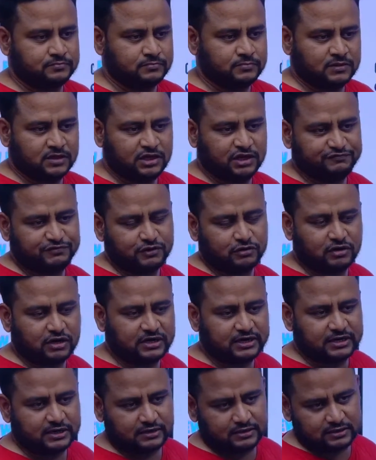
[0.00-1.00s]
If you are not
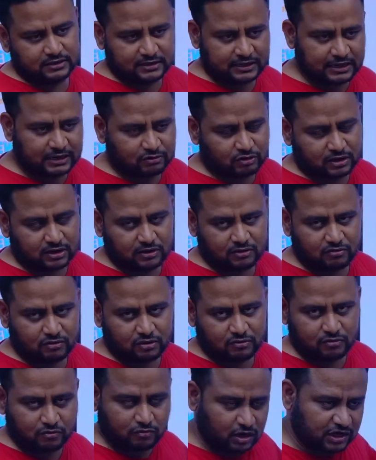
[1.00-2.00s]

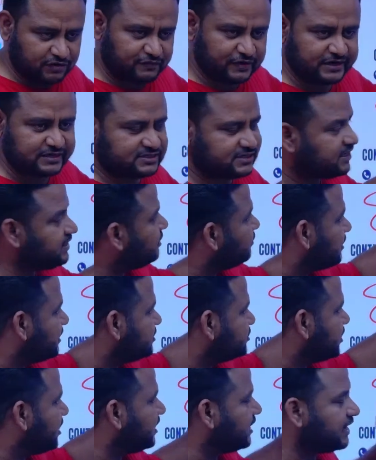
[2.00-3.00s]
qualified set, you can
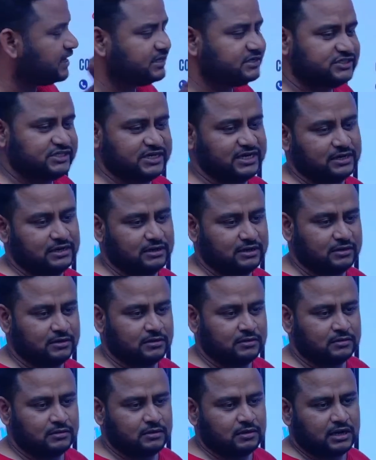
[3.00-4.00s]
still write JL.
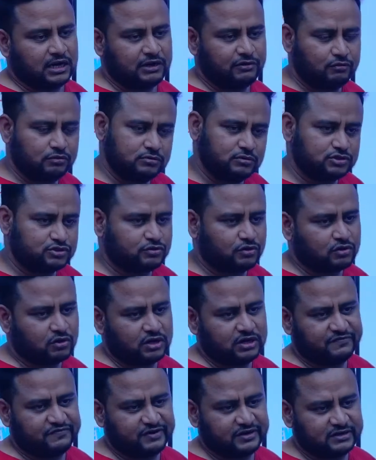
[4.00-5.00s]
Those who are
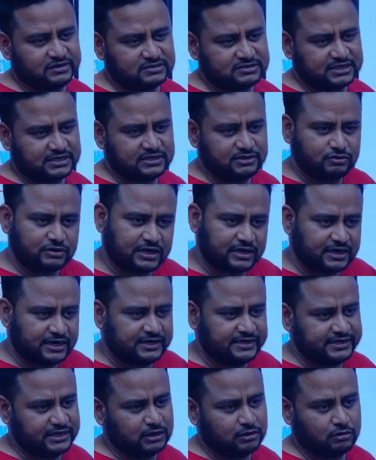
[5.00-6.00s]
qualified set, you can write
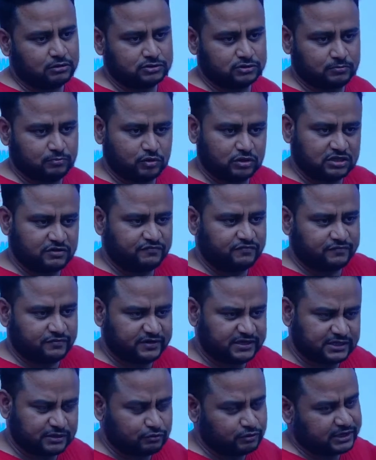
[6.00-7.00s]
DL also. Both of it
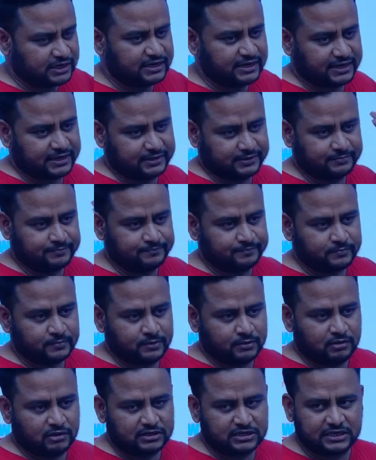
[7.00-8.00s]
you can write.
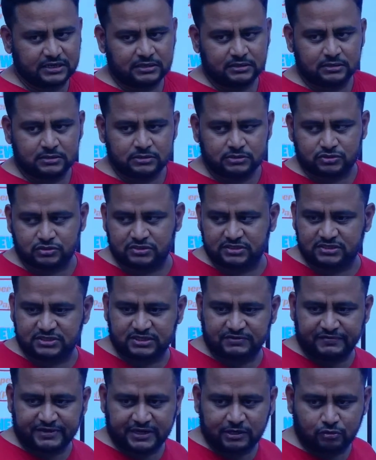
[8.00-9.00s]
Okay. So this is a
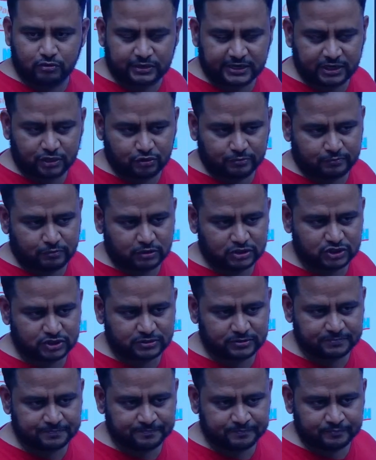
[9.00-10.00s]
very lucrative post.
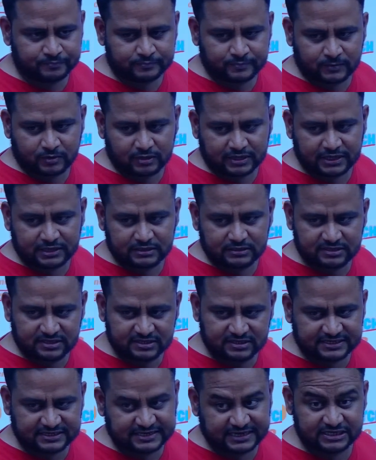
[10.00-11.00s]
Okay. This is a
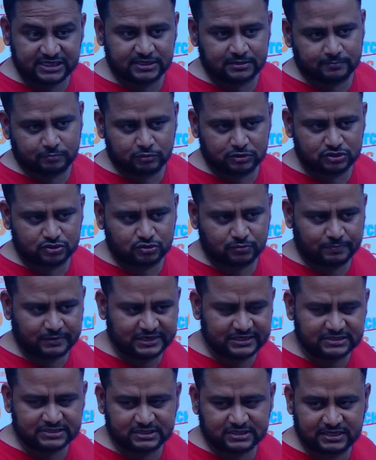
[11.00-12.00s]
gazetted post. So
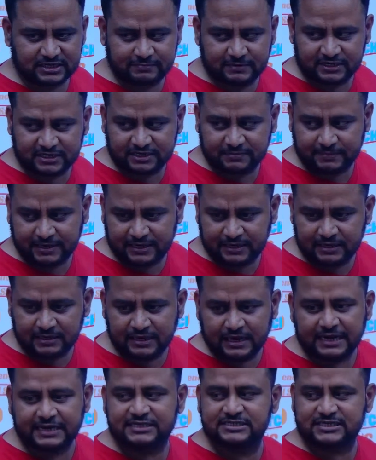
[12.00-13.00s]
please keep that in mind
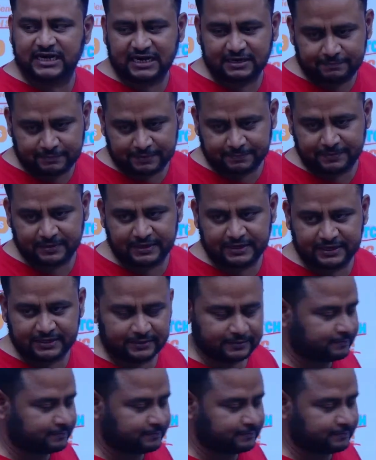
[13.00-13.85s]
and start preparing.